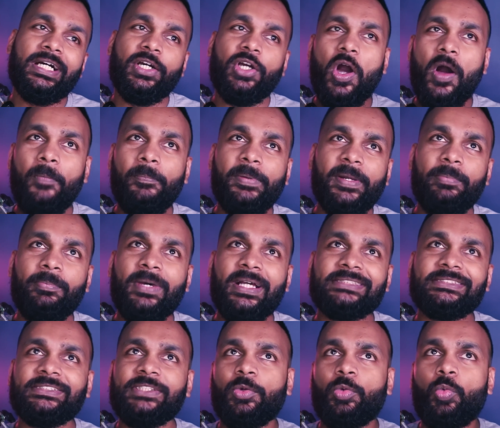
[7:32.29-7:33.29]

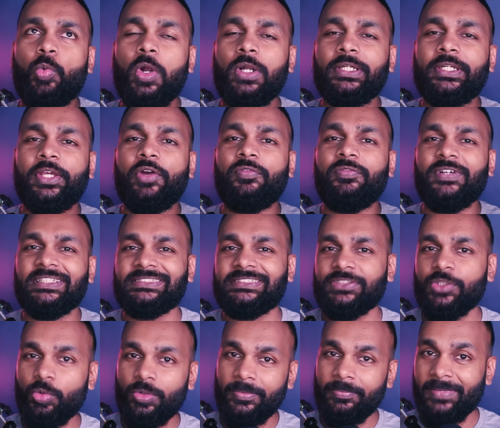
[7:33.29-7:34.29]
compromise the quality of its
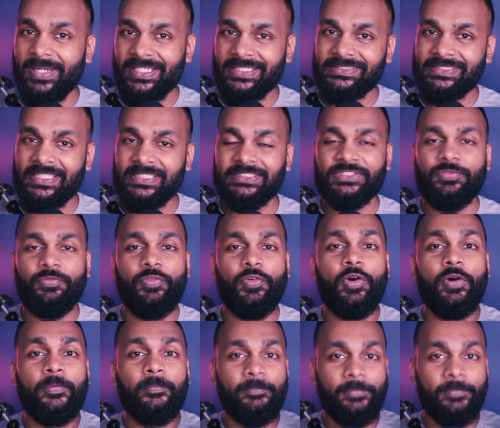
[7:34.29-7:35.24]
own medicines for